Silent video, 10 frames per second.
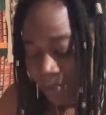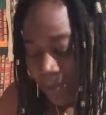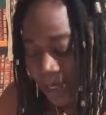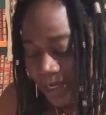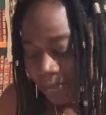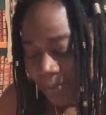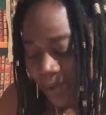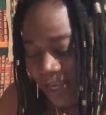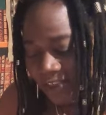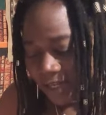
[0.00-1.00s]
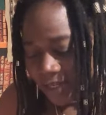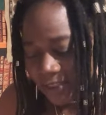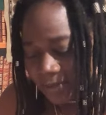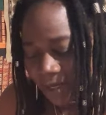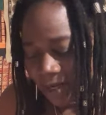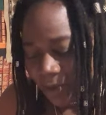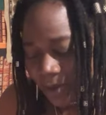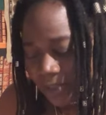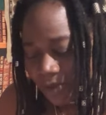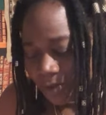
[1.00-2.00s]
being impatient because they
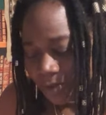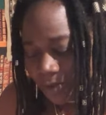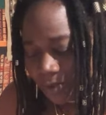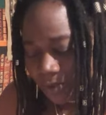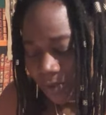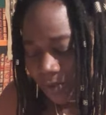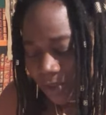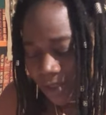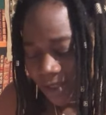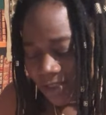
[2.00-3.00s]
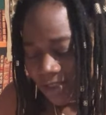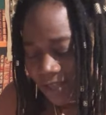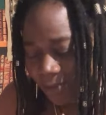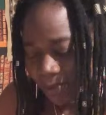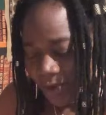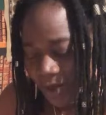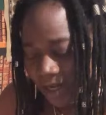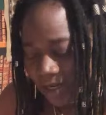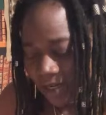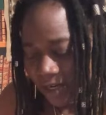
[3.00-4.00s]
want to stop, look
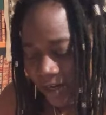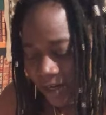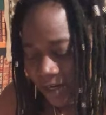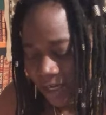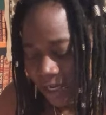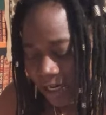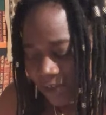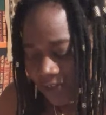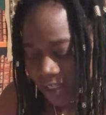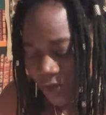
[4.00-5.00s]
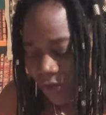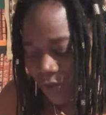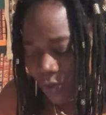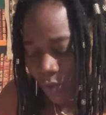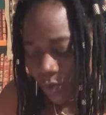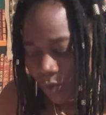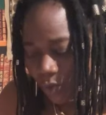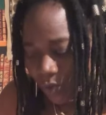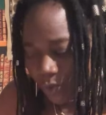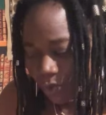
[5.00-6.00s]
and learn and actually do
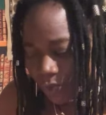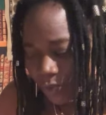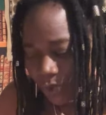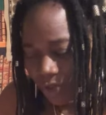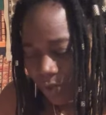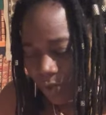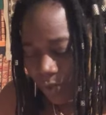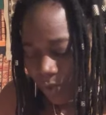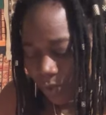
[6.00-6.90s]
to you.